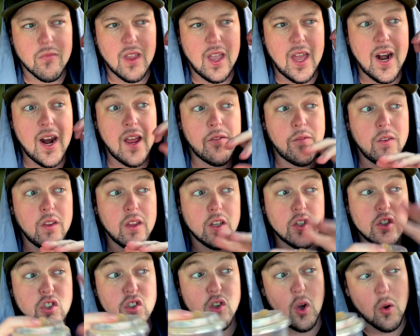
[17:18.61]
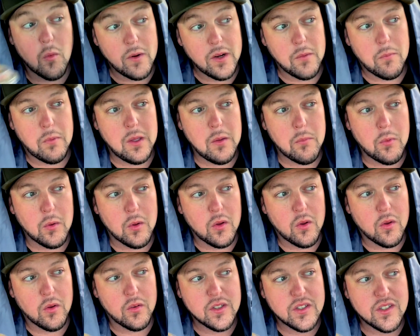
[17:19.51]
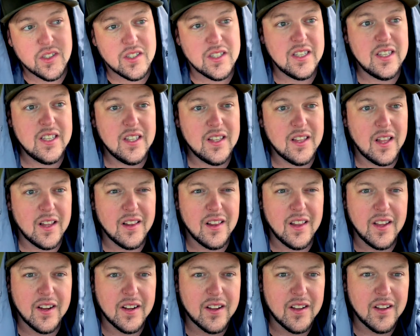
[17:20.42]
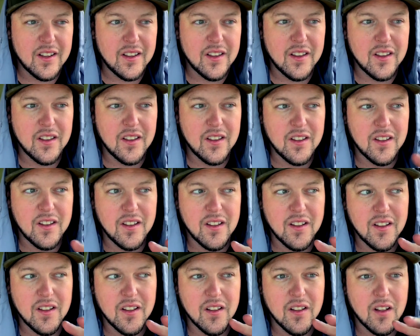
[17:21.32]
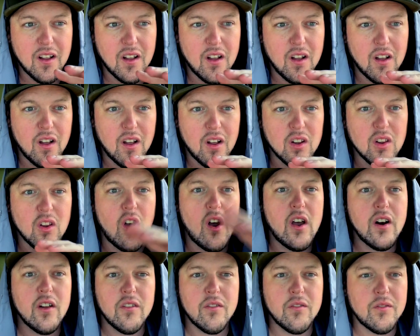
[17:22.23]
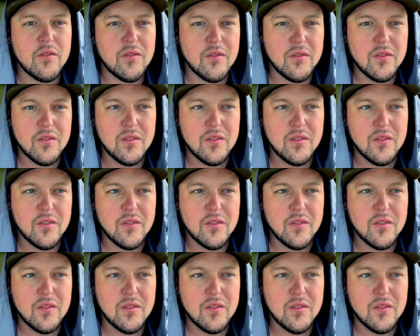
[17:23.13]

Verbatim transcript: And I feel like so many people see that, like, a lot of